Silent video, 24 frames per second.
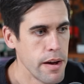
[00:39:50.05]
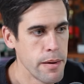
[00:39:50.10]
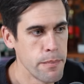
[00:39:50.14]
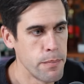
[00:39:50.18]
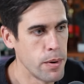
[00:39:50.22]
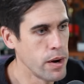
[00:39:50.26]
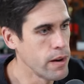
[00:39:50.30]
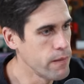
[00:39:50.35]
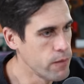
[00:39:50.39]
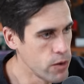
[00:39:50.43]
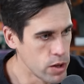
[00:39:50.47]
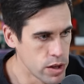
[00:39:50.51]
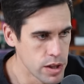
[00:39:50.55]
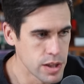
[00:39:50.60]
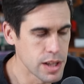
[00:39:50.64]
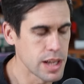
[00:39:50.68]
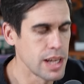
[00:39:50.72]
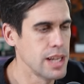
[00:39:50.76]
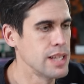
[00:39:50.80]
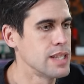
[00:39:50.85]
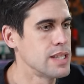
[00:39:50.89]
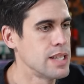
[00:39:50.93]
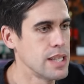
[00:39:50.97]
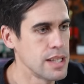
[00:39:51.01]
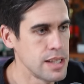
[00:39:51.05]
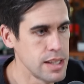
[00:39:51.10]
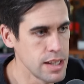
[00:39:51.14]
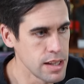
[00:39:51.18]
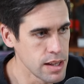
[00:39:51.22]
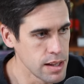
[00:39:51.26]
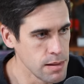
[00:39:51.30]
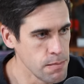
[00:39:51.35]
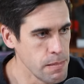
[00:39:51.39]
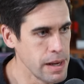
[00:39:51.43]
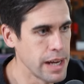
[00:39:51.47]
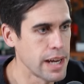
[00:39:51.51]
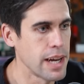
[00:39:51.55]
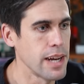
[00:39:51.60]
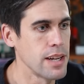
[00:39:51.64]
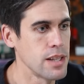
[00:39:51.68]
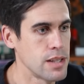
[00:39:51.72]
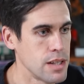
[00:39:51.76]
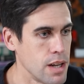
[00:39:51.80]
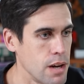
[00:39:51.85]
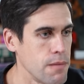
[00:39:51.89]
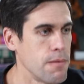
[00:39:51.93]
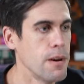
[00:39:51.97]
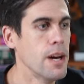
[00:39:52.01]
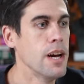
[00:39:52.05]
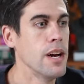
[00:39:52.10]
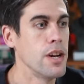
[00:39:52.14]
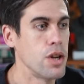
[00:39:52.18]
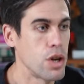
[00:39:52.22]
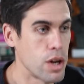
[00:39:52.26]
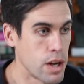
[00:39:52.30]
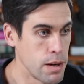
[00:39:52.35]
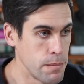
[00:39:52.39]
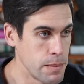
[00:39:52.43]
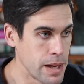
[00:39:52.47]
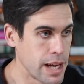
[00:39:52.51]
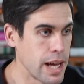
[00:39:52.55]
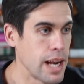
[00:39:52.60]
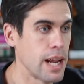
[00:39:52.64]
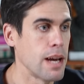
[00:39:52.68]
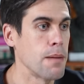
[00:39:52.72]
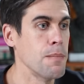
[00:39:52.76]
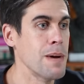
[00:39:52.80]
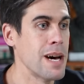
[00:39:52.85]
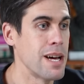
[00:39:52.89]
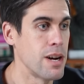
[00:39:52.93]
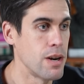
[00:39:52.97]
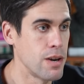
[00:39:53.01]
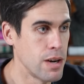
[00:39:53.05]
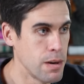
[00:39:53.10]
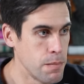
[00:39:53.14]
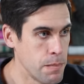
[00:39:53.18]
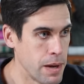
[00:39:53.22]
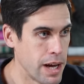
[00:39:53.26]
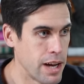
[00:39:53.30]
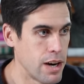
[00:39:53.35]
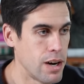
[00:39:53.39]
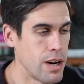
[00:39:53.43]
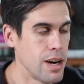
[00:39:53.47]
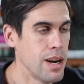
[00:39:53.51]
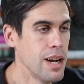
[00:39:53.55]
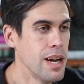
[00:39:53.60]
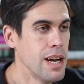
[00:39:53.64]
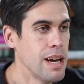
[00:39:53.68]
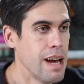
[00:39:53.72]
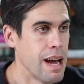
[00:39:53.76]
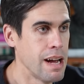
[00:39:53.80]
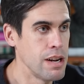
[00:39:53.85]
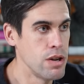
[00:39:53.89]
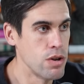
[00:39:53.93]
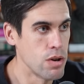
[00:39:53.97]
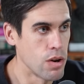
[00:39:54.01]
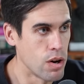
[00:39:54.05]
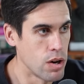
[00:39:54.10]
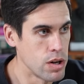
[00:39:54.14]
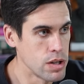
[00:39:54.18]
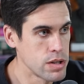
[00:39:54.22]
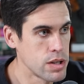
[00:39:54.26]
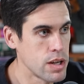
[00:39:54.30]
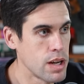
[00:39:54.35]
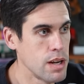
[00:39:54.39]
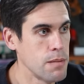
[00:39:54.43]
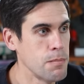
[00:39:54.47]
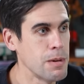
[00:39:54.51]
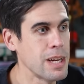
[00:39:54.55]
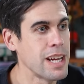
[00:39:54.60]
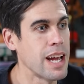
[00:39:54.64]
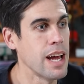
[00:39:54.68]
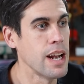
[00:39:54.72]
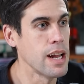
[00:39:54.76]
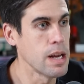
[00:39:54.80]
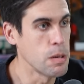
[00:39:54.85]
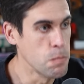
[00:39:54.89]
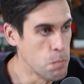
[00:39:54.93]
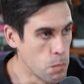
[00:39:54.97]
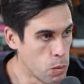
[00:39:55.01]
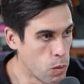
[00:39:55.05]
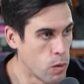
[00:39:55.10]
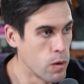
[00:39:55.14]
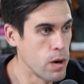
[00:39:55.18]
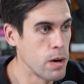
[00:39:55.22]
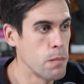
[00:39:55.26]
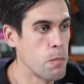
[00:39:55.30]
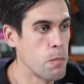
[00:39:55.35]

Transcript: But if you're just consistently making stuff, you're going to be getting better and better. And you're also going to be getting more and